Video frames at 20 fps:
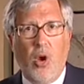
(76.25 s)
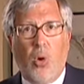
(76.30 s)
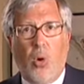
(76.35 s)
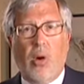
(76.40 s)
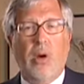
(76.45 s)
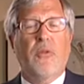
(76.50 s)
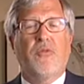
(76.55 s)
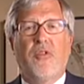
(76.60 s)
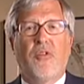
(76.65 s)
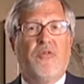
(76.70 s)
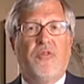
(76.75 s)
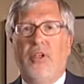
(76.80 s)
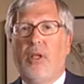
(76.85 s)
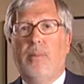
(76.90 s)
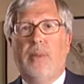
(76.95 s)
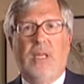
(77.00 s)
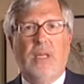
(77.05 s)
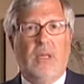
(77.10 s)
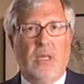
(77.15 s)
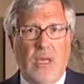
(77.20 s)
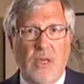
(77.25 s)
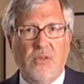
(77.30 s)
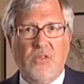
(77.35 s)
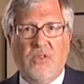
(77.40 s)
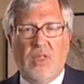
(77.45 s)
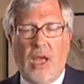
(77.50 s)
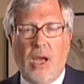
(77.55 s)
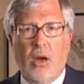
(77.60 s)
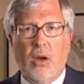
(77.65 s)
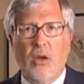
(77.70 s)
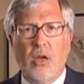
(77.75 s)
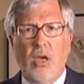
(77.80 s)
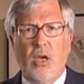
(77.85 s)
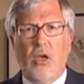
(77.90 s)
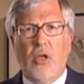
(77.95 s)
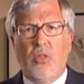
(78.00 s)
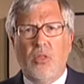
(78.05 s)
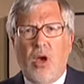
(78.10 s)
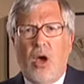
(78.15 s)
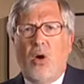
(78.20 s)
Order fulfillment is there,
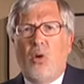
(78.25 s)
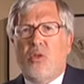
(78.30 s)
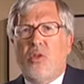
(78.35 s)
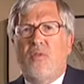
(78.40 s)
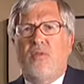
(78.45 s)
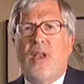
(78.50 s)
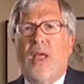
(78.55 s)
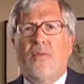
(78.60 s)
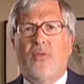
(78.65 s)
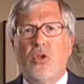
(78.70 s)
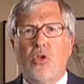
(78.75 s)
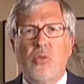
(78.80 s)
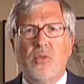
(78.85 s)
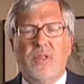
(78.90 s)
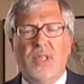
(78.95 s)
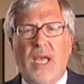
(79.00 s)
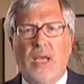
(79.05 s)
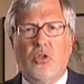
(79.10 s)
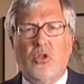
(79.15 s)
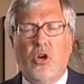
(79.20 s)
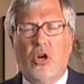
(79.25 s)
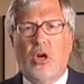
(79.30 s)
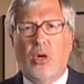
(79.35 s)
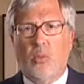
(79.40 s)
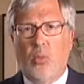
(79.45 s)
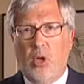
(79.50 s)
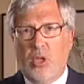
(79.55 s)
though you've never used that term.